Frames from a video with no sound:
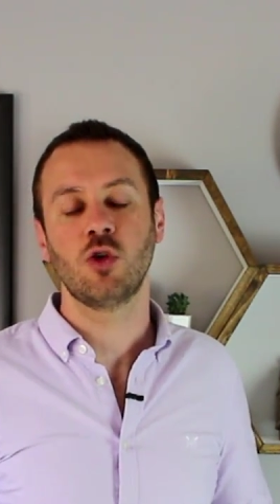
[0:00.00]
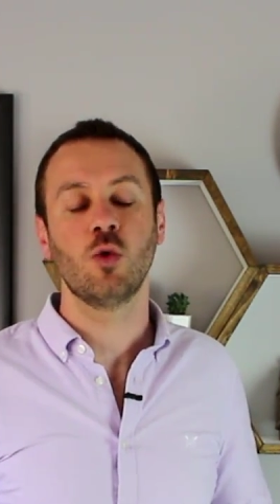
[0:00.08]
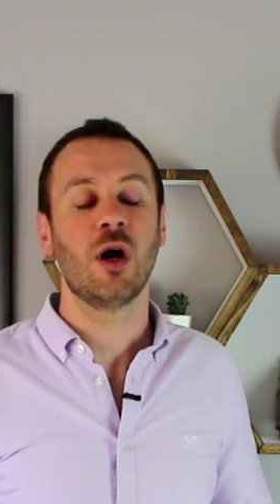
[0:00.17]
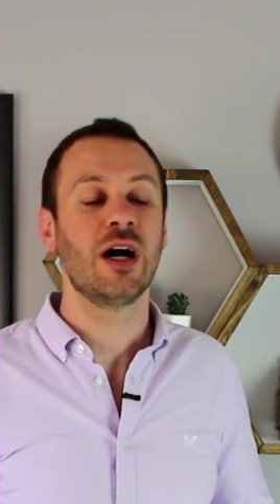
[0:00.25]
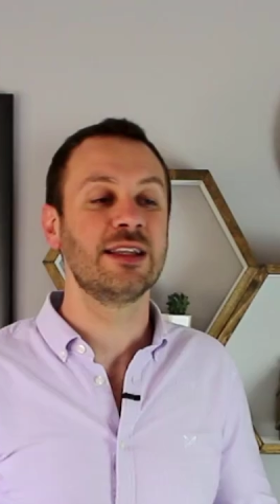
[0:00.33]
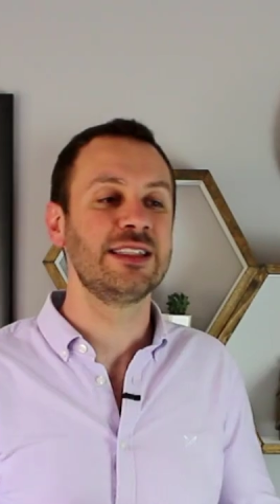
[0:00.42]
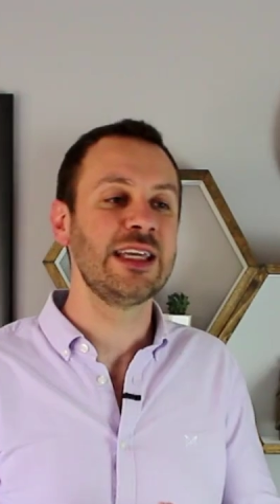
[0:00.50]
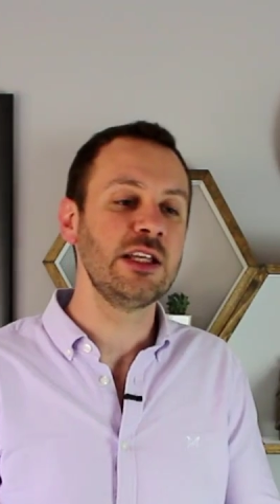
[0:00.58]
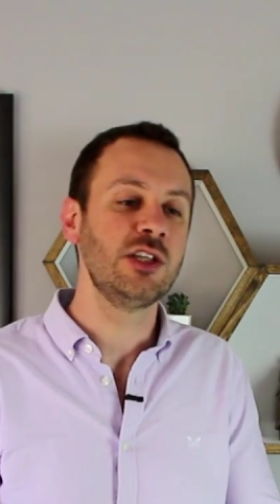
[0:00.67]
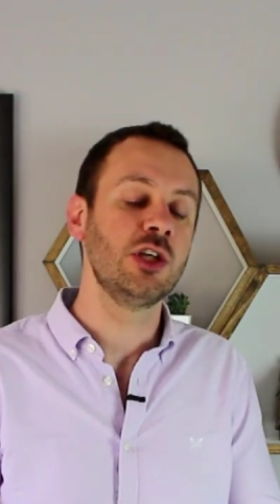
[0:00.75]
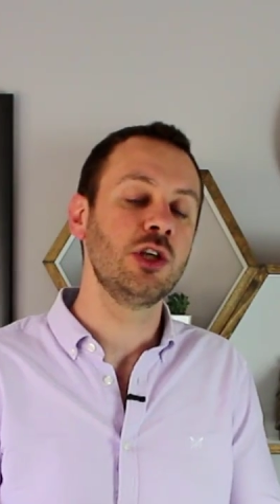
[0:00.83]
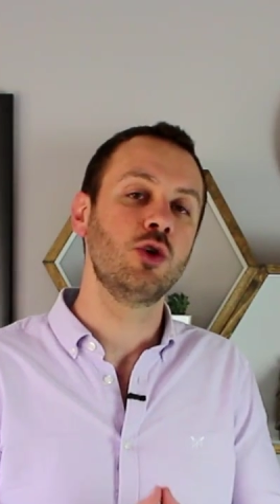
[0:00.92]
You are
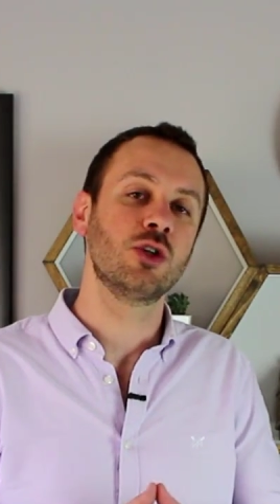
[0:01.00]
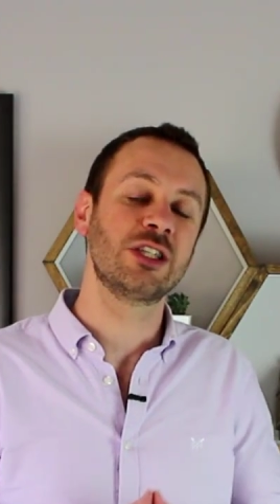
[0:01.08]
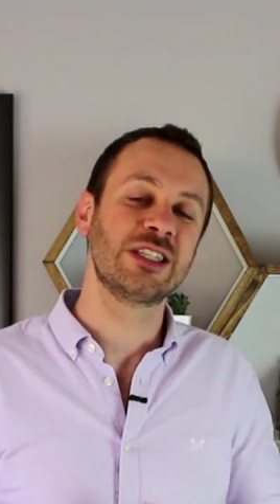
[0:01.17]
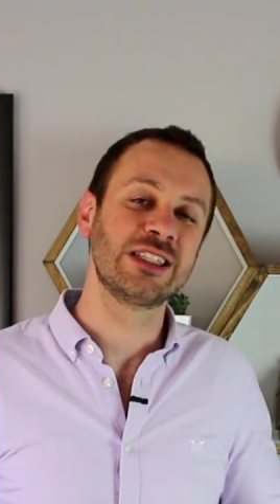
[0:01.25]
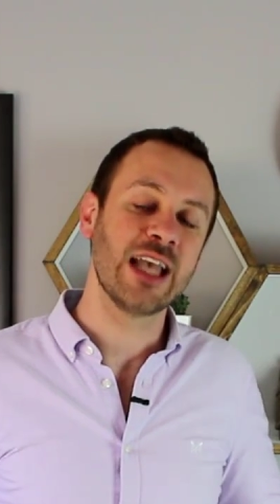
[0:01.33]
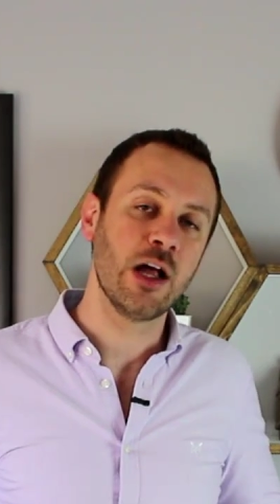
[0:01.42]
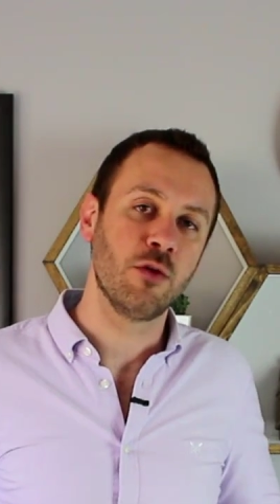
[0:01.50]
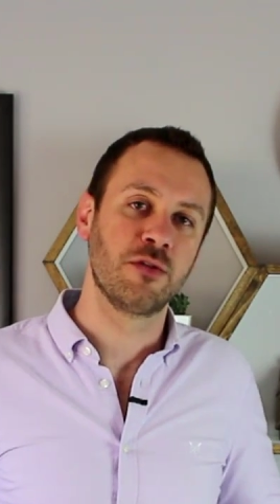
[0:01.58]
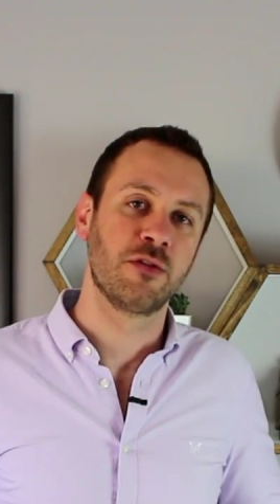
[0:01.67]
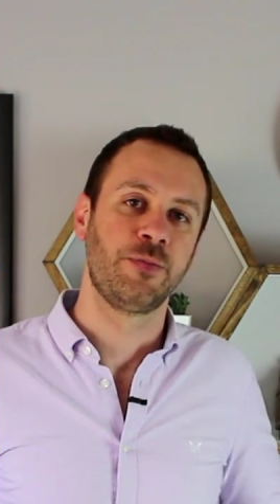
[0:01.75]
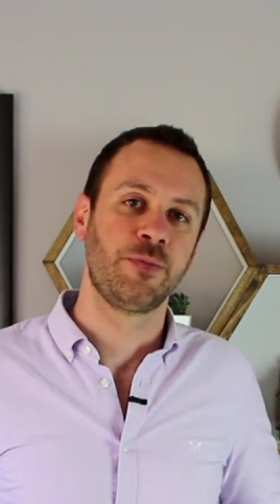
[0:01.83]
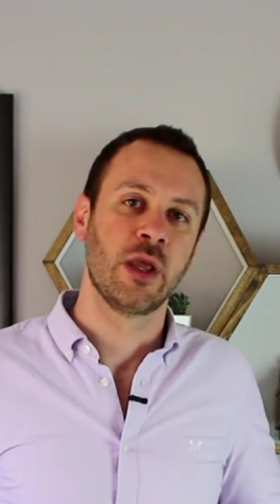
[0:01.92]
teaching yourself